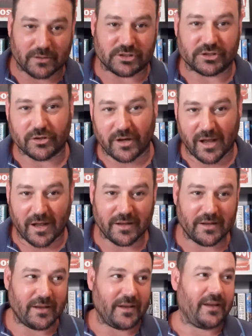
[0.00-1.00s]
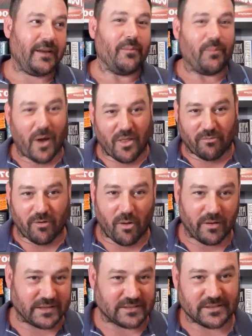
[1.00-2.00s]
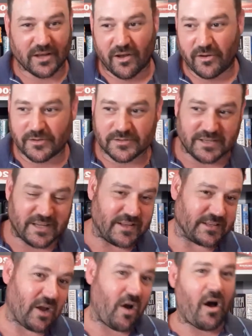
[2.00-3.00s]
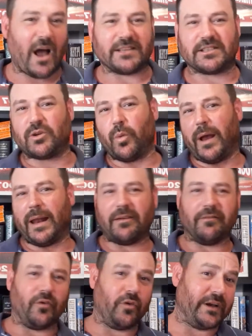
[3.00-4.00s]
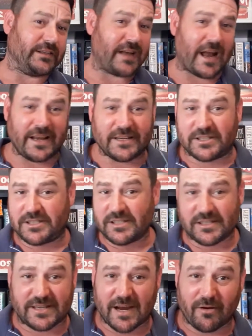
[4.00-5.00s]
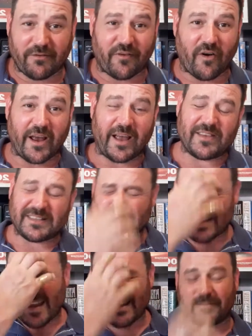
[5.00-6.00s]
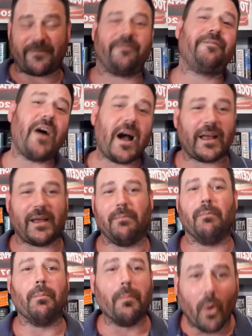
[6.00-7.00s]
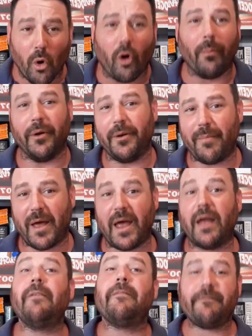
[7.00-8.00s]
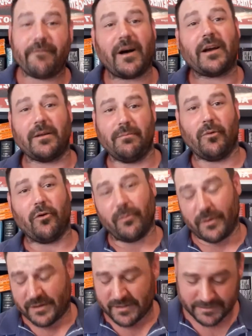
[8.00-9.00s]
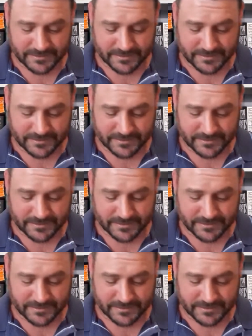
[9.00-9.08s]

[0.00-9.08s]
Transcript: Sugar by the Rolling Stones in this high squealing voice. And he's just terrifying. And the scene is fucking morbid, man. Fucking morbid.